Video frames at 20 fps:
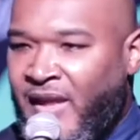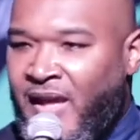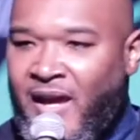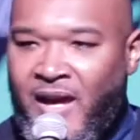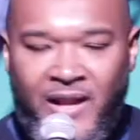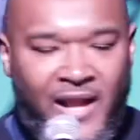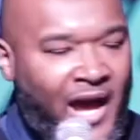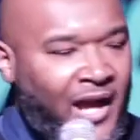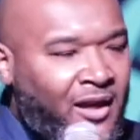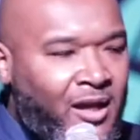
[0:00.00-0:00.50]

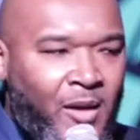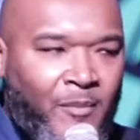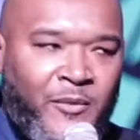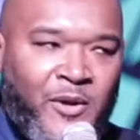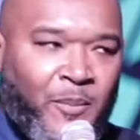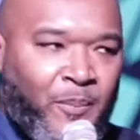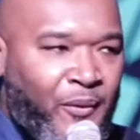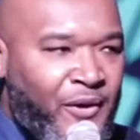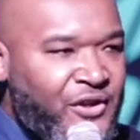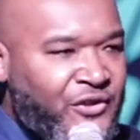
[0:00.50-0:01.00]
And I come
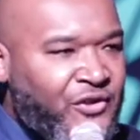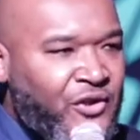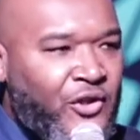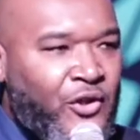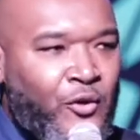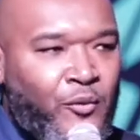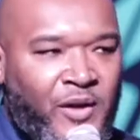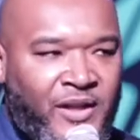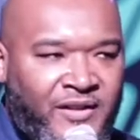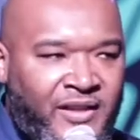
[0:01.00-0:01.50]
to preach to
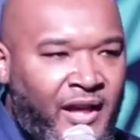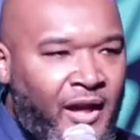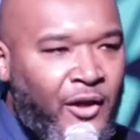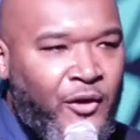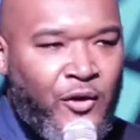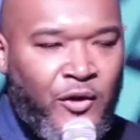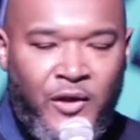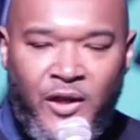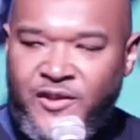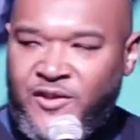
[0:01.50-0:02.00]
you and tell
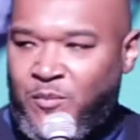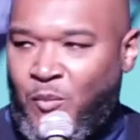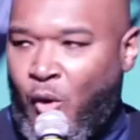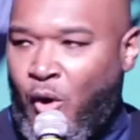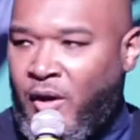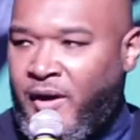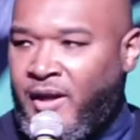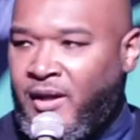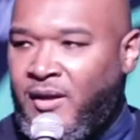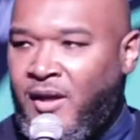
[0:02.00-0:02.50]
you this
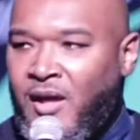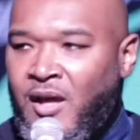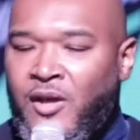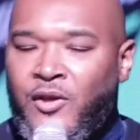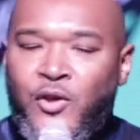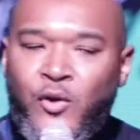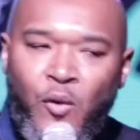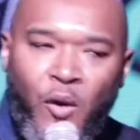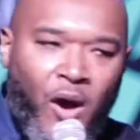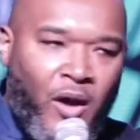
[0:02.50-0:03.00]
morning,
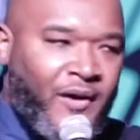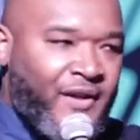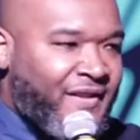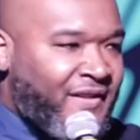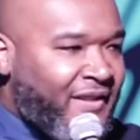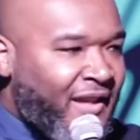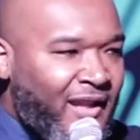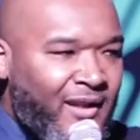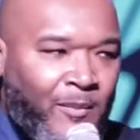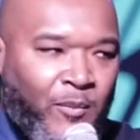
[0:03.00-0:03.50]
you ought to
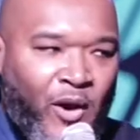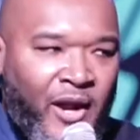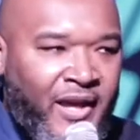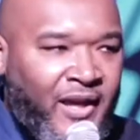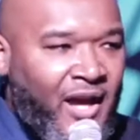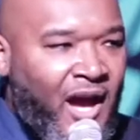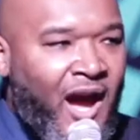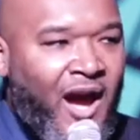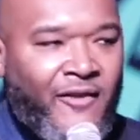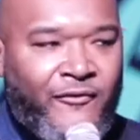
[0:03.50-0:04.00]
celebrate
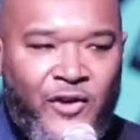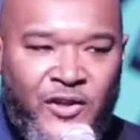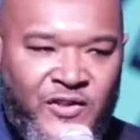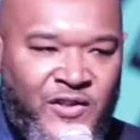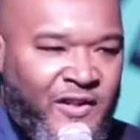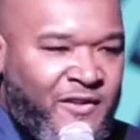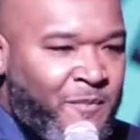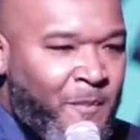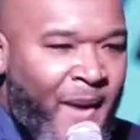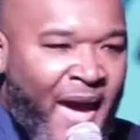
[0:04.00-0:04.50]
God for
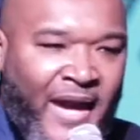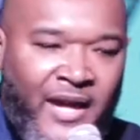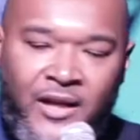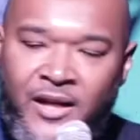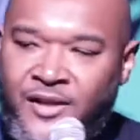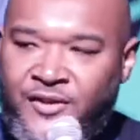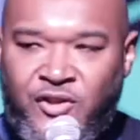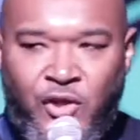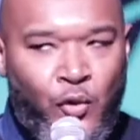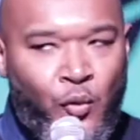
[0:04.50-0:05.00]
just making
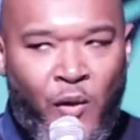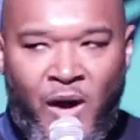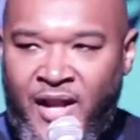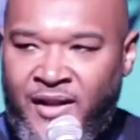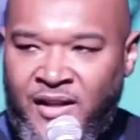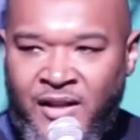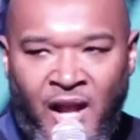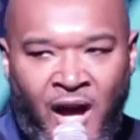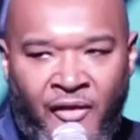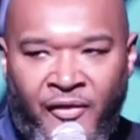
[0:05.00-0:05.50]
it to
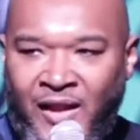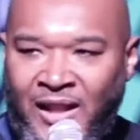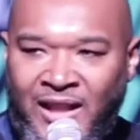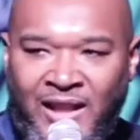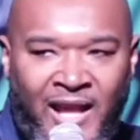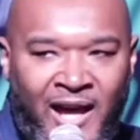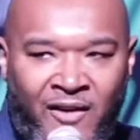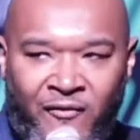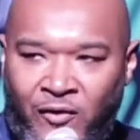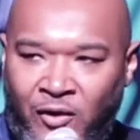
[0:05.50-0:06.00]
another
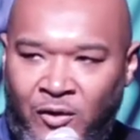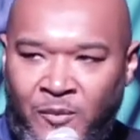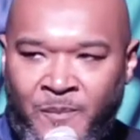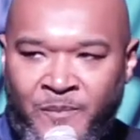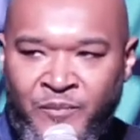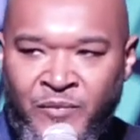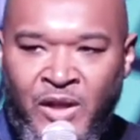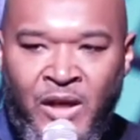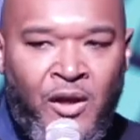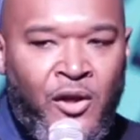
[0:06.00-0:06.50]
level.
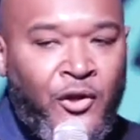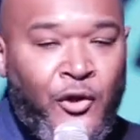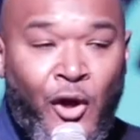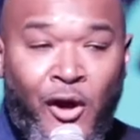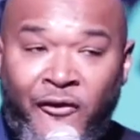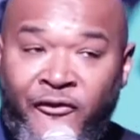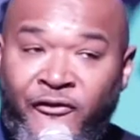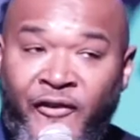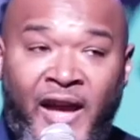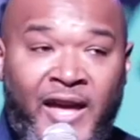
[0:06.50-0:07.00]

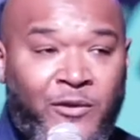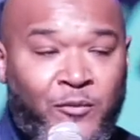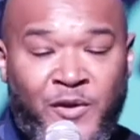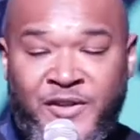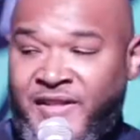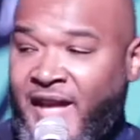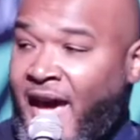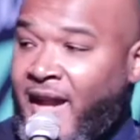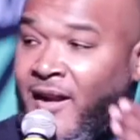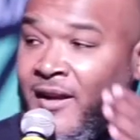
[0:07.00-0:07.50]
Your faith
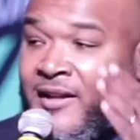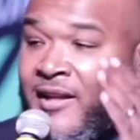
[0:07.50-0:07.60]
was at a